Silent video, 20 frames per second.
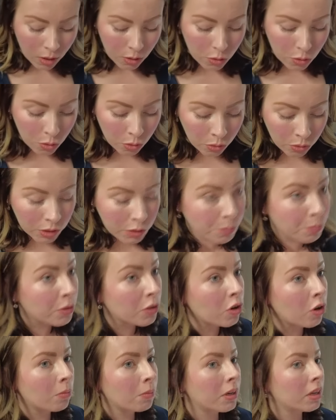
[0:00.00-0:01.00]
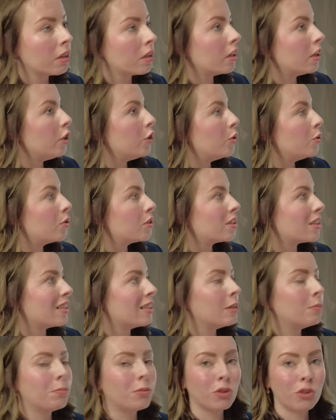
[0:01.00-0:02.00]
So it's predominantly used
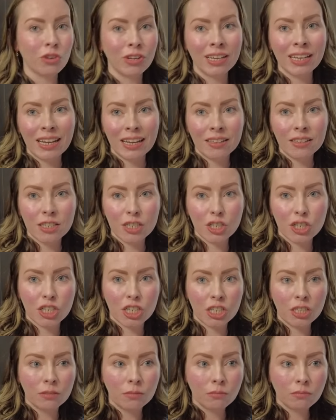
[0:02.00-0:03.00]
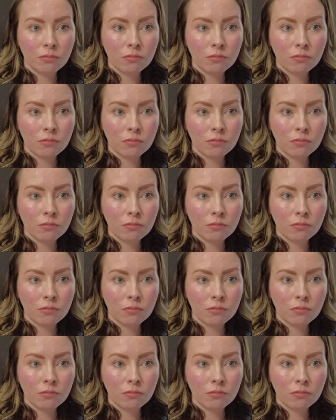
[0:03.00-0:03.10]
in the brewing industry.